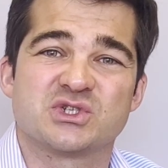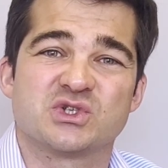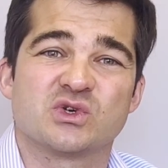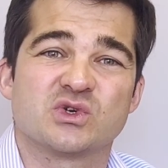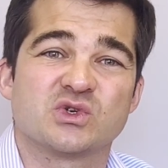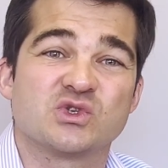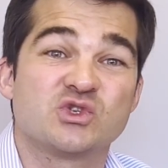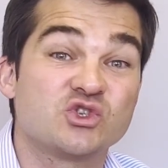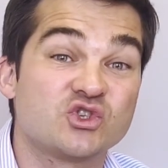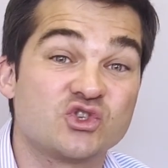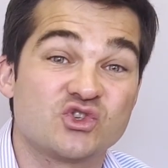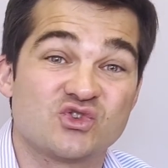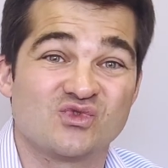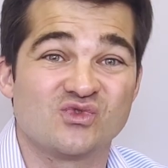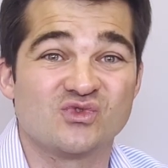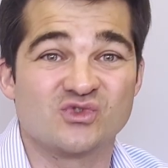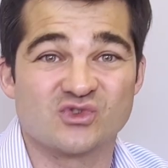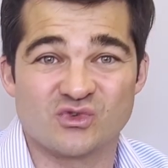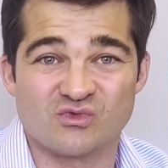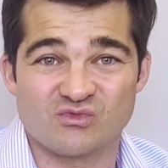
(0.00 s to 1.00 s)
cost through
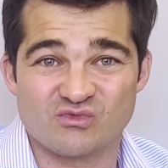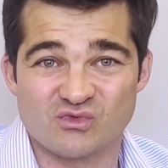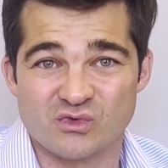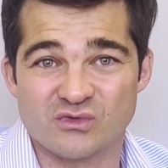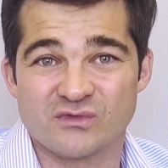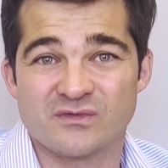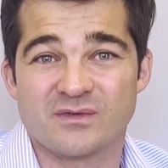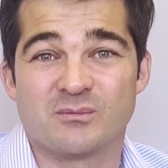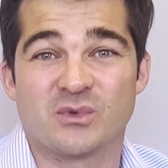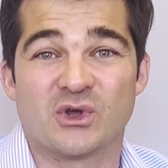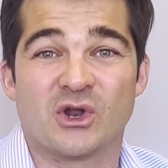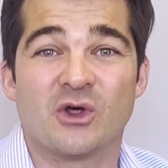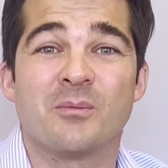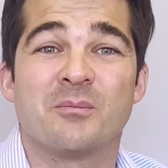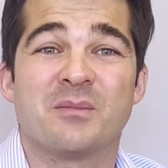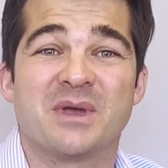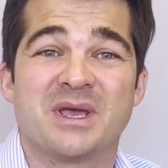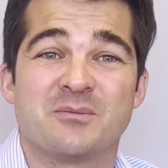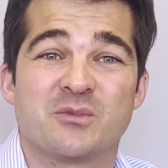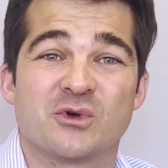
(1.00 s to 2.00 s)
the roof, but on
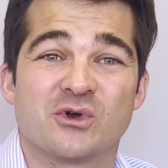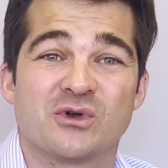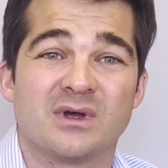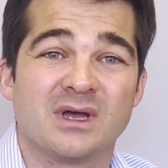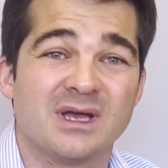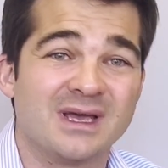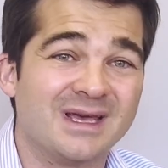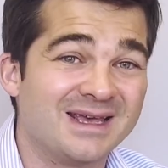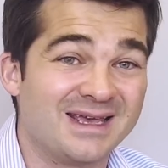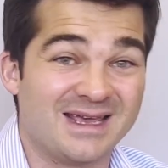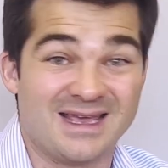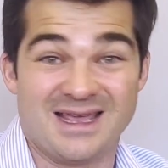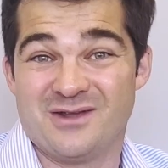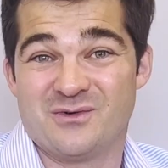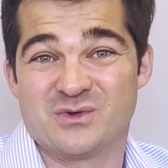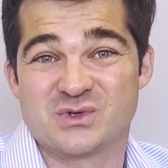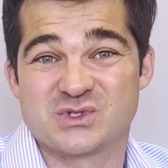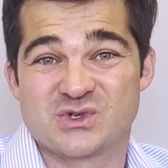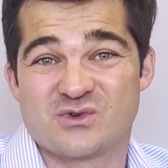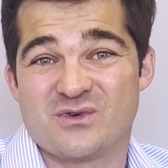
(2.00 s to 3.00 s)
paper, it
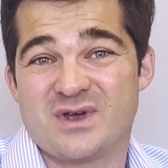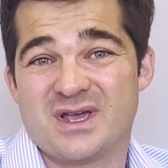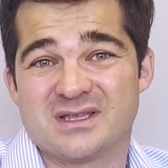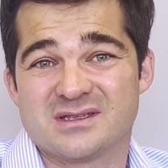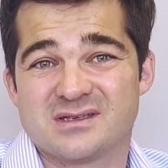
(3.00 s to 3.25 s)
looks great.